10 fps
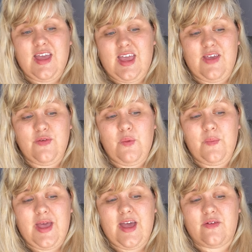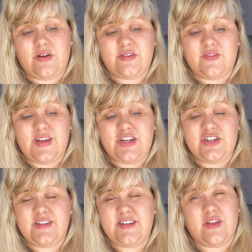Even when we had
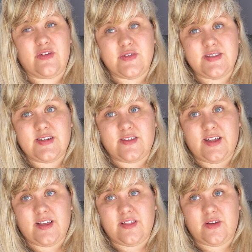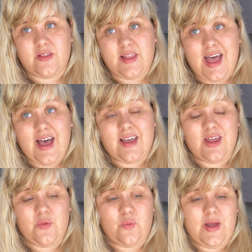reservations, you know, there was still like a little lag
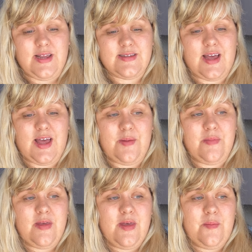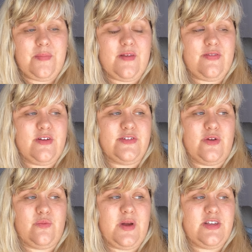and wait time. But if there's
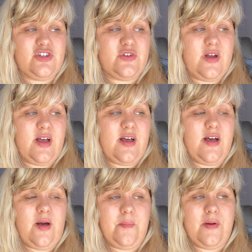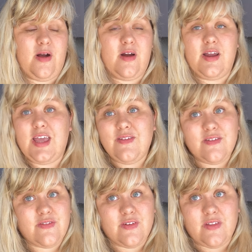a restaurant, a bar,
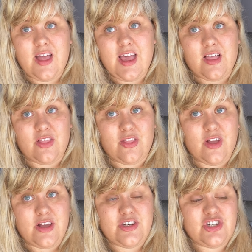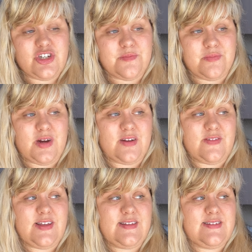even for like lunch,
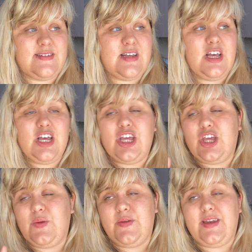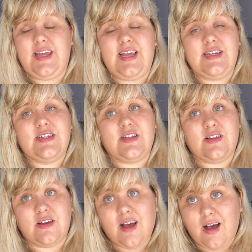breakfast, you need to
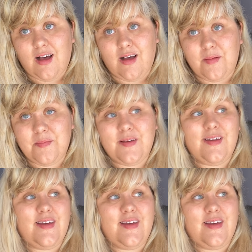look up